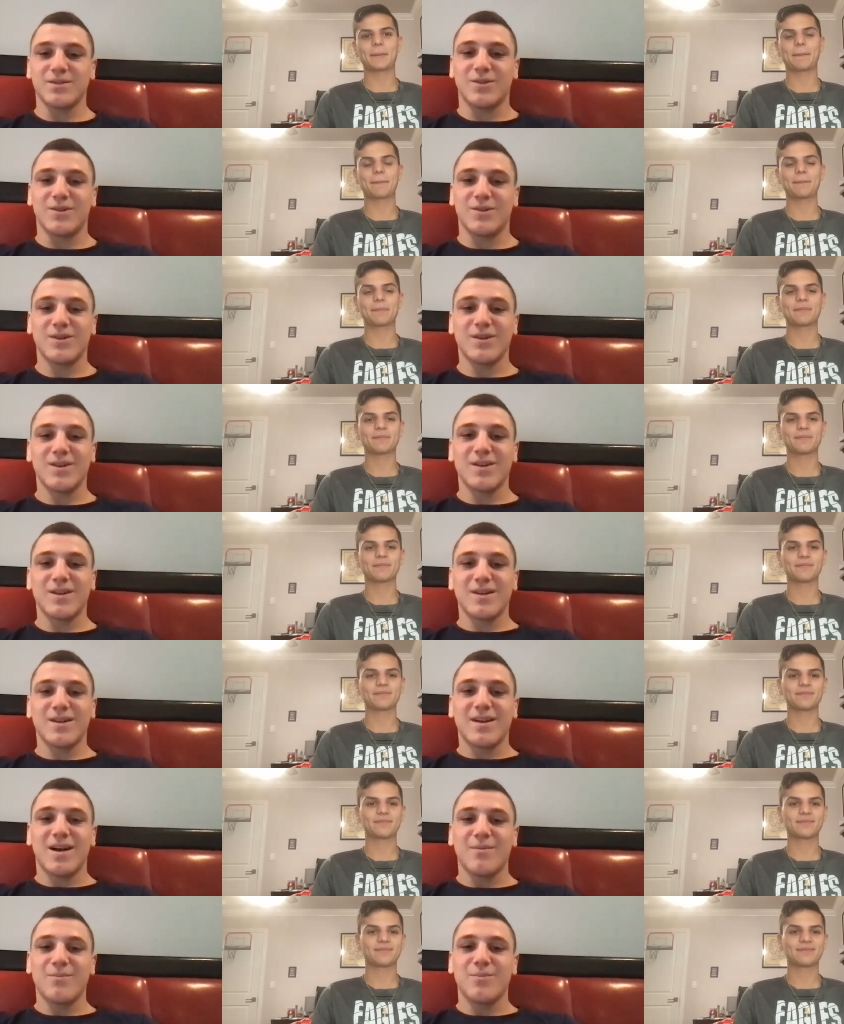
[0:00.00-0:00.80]
Speaker 1: you know.
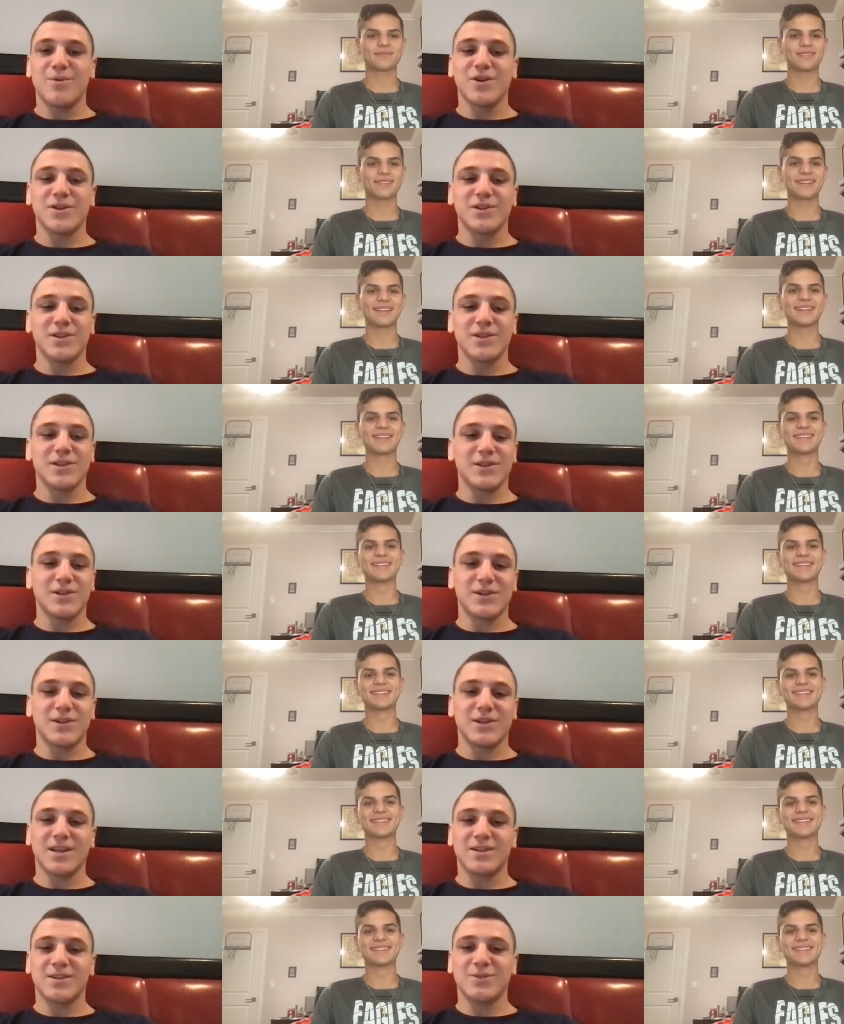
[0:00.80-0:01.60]
I'm barely
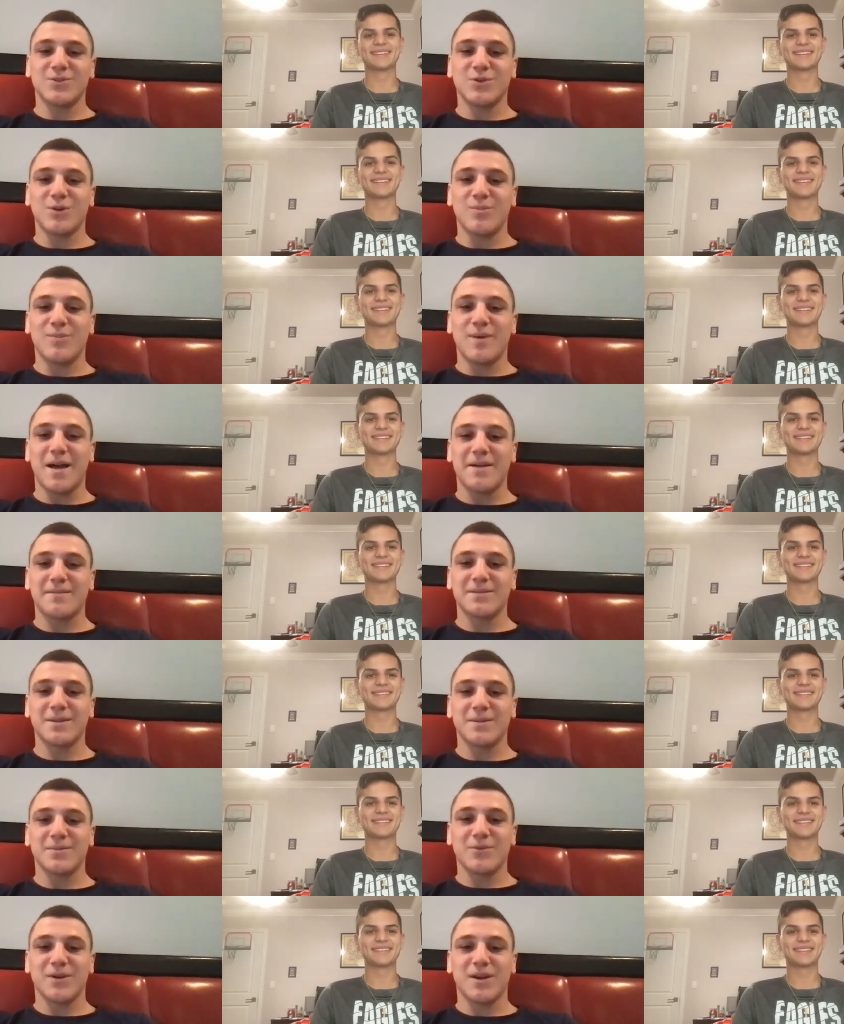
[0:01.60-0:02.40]
learning how to do a
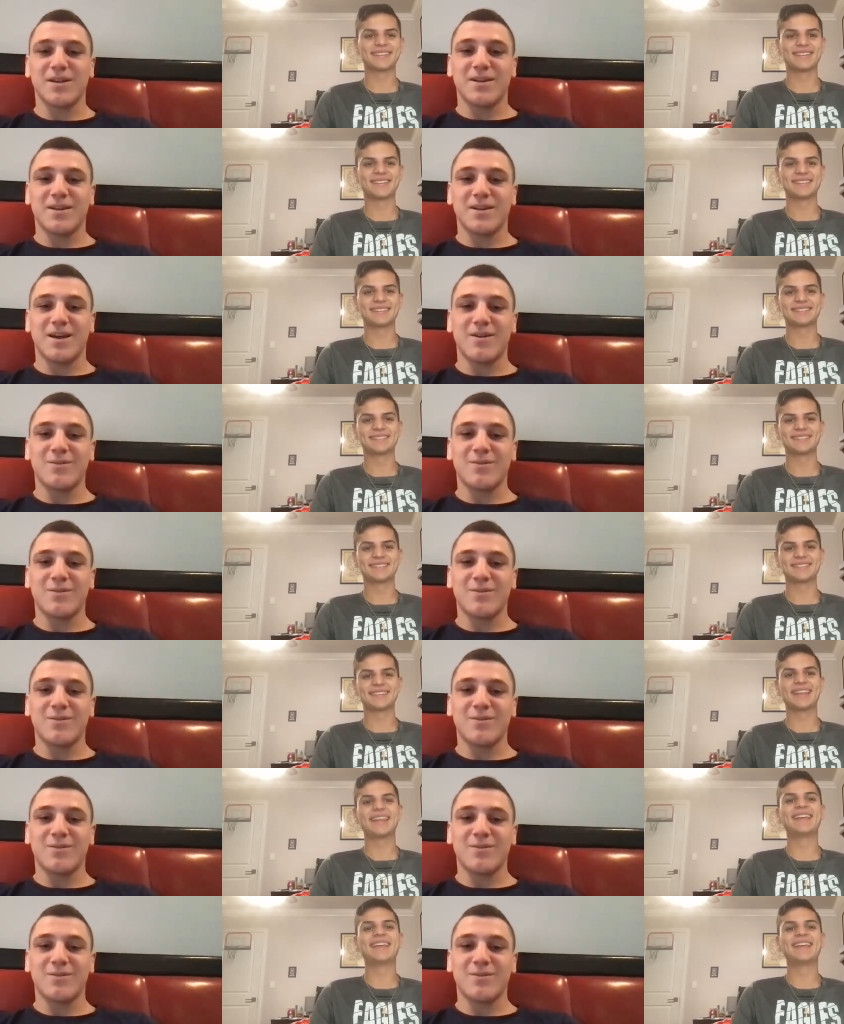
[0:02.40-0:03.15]
backflip right now, but